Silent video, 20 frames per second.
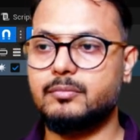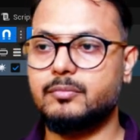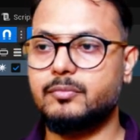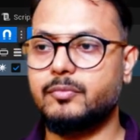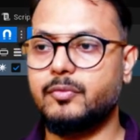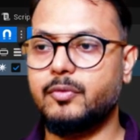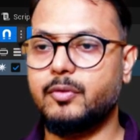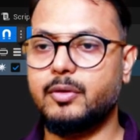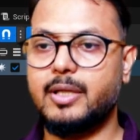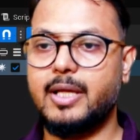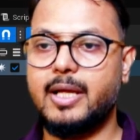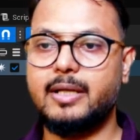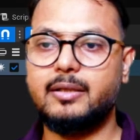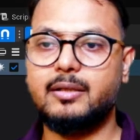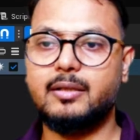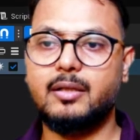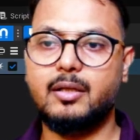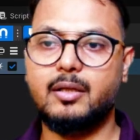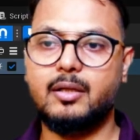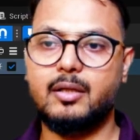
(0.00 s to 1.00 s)
for that.
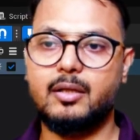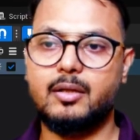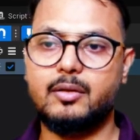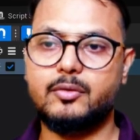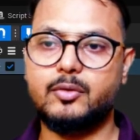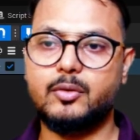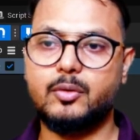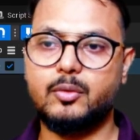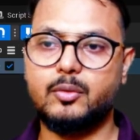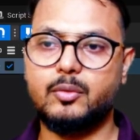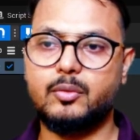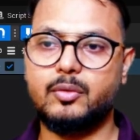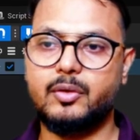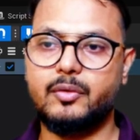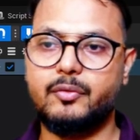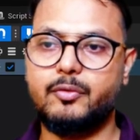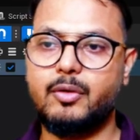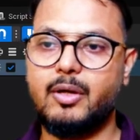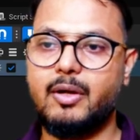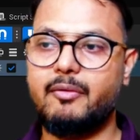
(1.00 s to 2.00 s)
So
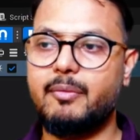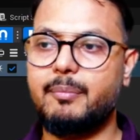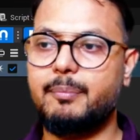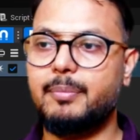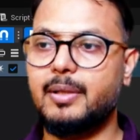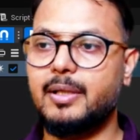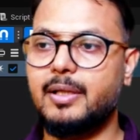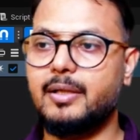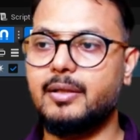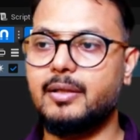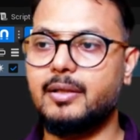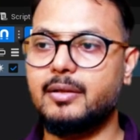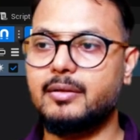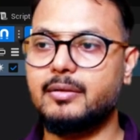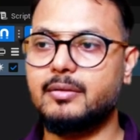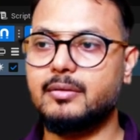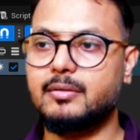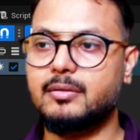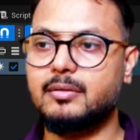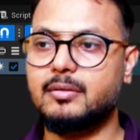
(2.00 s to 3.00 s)
if you have a planar
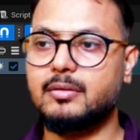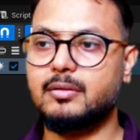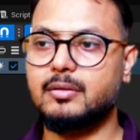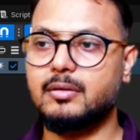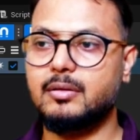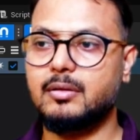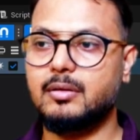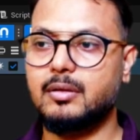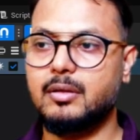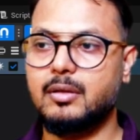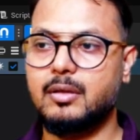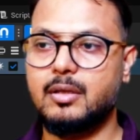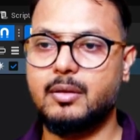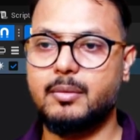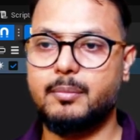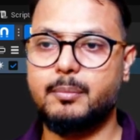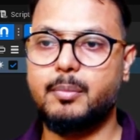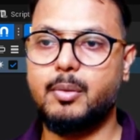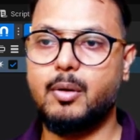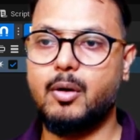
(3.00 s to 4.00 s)

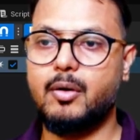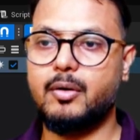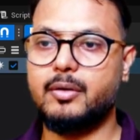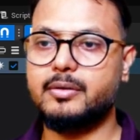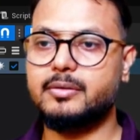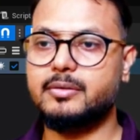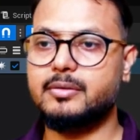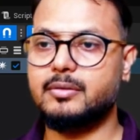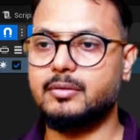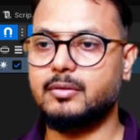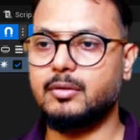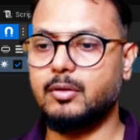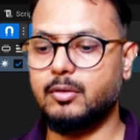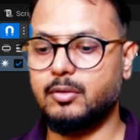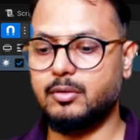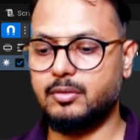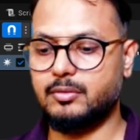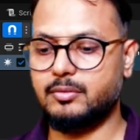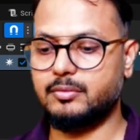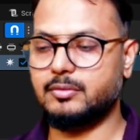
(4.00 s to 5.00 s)
box
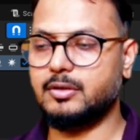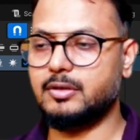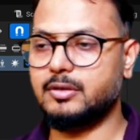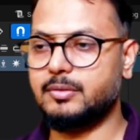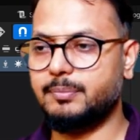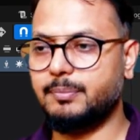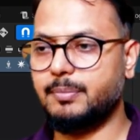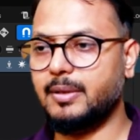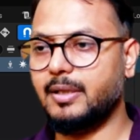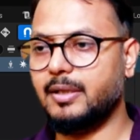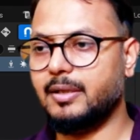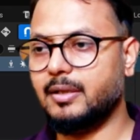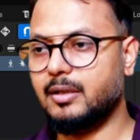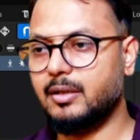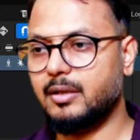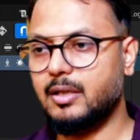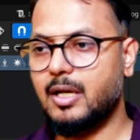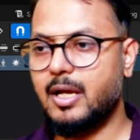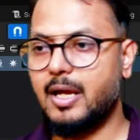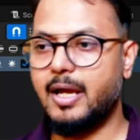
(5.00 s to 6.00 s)
or just planar
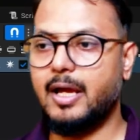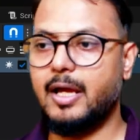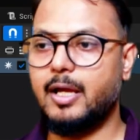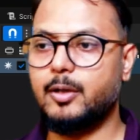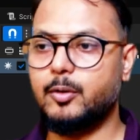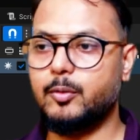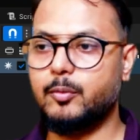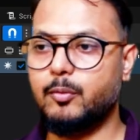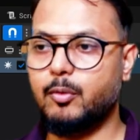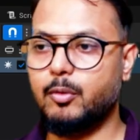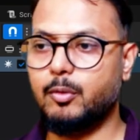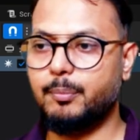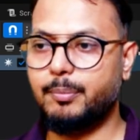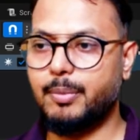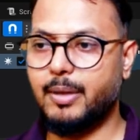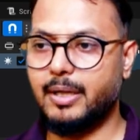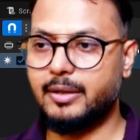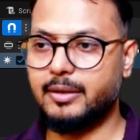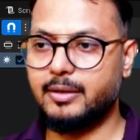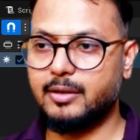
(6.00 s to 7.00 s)
and you want
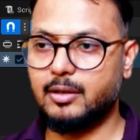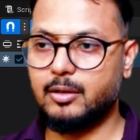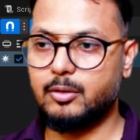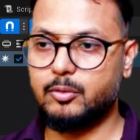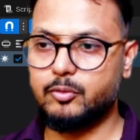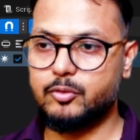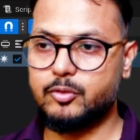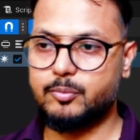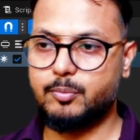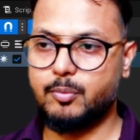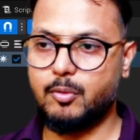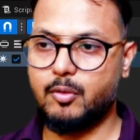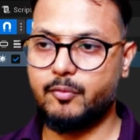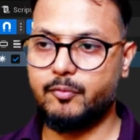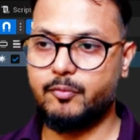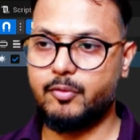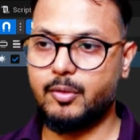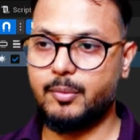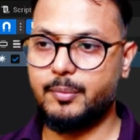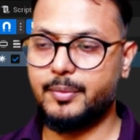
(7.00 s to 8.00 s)
particle to spawn
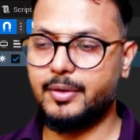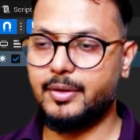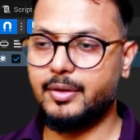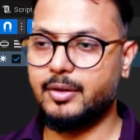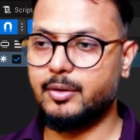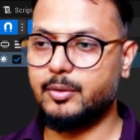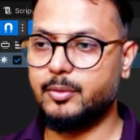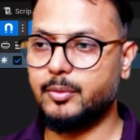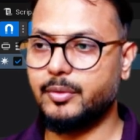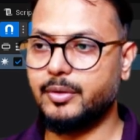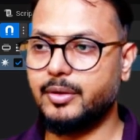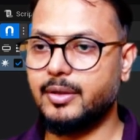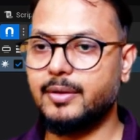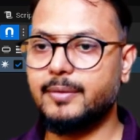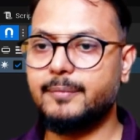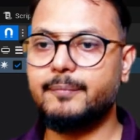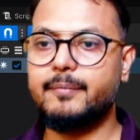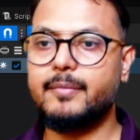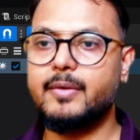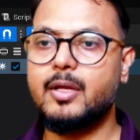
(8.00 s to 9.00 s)
from here to here,
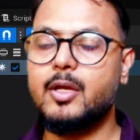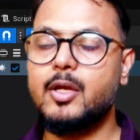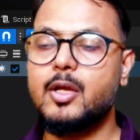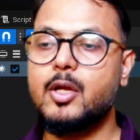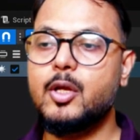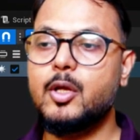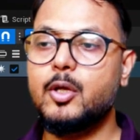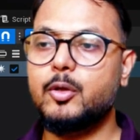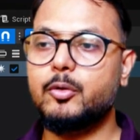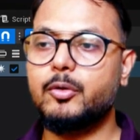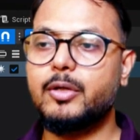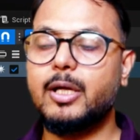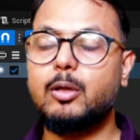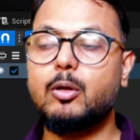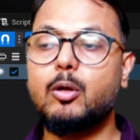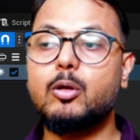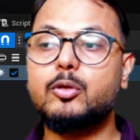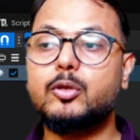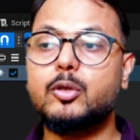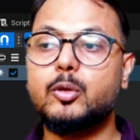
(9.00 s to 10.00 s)
you can
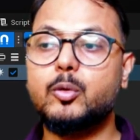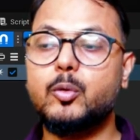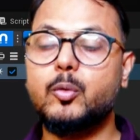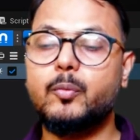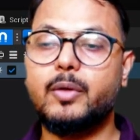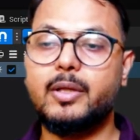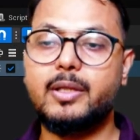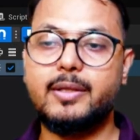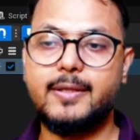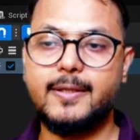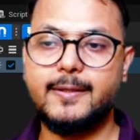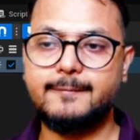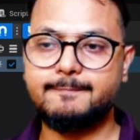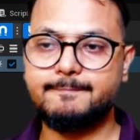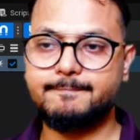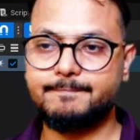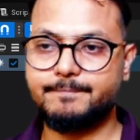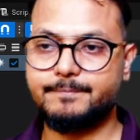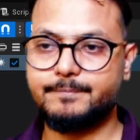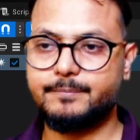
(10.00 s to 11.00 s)
also do one thing.
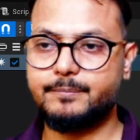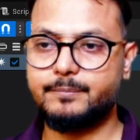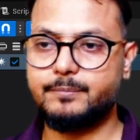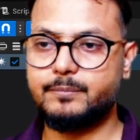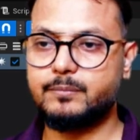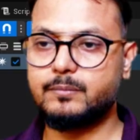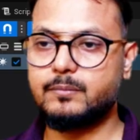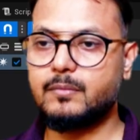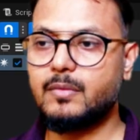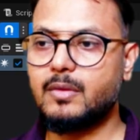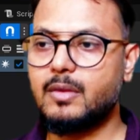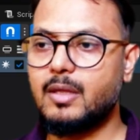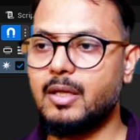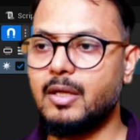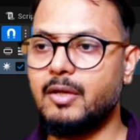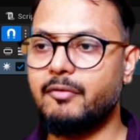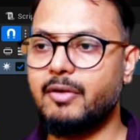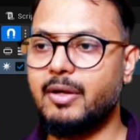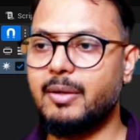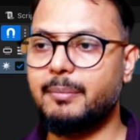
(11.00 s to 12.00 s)

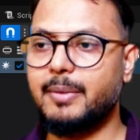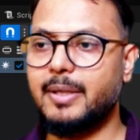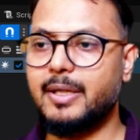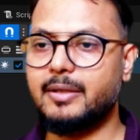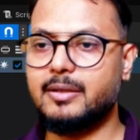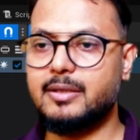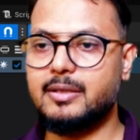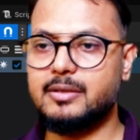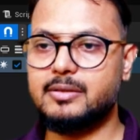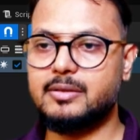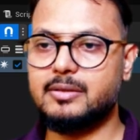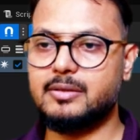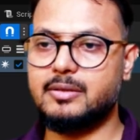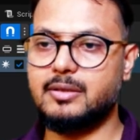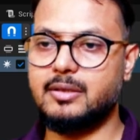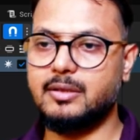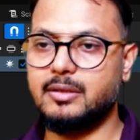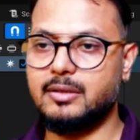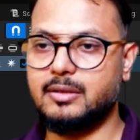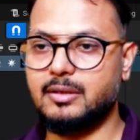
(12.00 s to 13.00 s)
If I make this
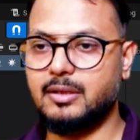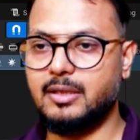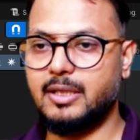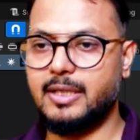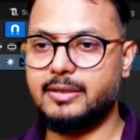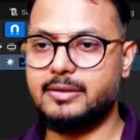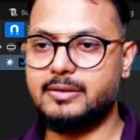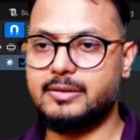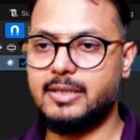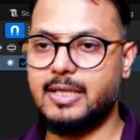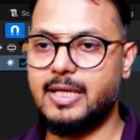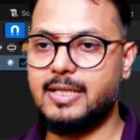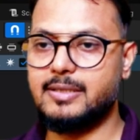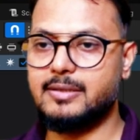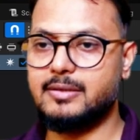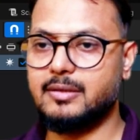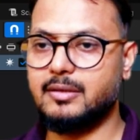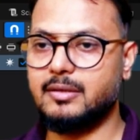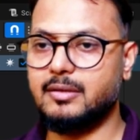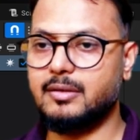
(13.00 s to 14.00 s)
like
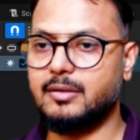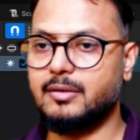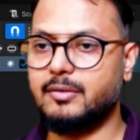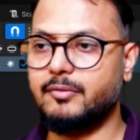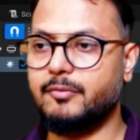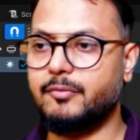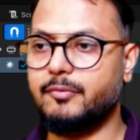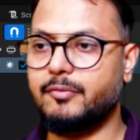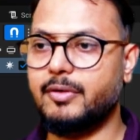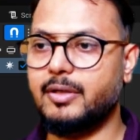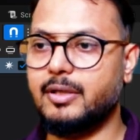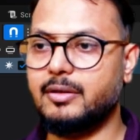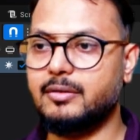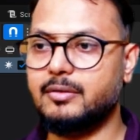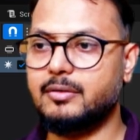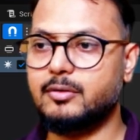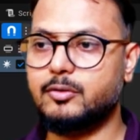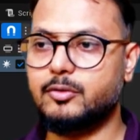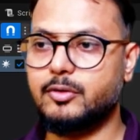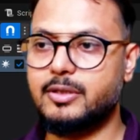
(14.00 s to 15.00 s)
size one,
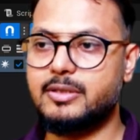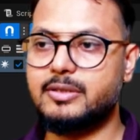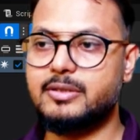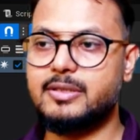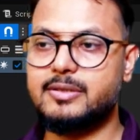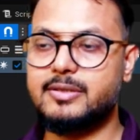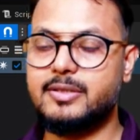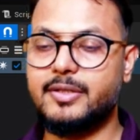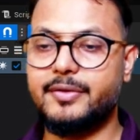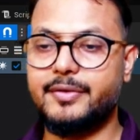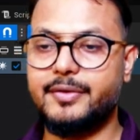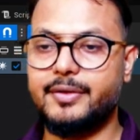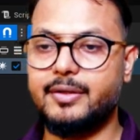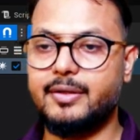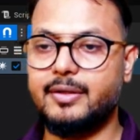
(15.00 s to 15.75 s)
so it's just a